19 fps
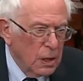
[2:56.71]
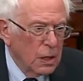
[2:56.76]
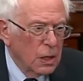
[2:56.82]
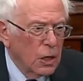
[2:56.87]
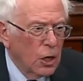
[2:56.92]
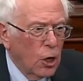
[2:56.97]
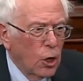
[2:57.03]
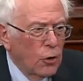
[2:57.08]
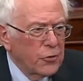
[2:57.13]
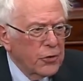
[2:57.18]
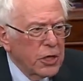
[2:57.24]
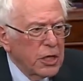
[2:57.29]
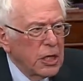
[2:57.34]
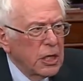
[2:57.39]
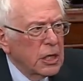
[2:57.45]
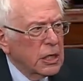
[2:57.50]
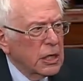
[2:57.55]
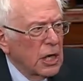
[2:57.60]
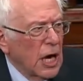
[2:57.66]
over the
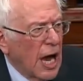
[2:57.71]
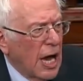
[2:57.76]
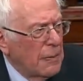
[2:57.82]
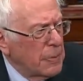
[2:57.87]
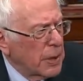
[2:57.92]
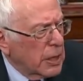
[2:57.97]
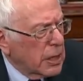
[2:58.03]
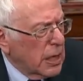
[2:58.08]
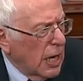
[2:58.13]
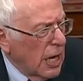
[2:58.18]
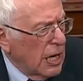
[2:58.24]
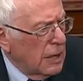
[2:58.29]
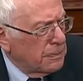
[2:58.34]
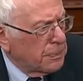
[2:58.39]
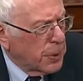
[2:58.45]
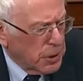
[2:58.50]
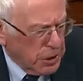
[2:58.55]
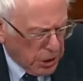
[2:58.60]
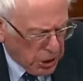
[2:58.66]
economic and
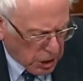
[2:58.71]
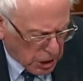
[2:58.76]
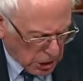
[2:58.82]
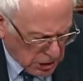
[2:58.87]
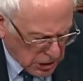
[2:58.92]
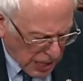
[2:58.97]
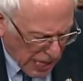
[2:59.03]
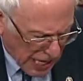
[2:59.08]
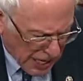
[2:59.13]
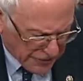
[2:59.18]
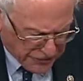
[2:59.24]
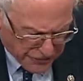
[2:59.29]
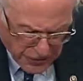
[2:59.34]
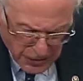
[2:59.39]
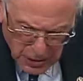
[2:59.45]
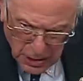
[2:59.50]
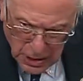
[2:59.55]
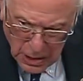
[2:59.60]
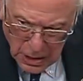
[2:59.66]
political life
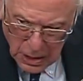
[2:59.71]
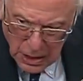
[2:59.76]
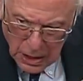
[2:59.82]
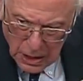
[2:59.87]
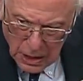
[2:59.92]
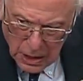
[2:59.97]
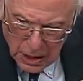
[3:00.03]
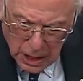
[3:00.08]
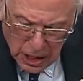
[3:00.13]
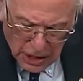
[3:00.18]
of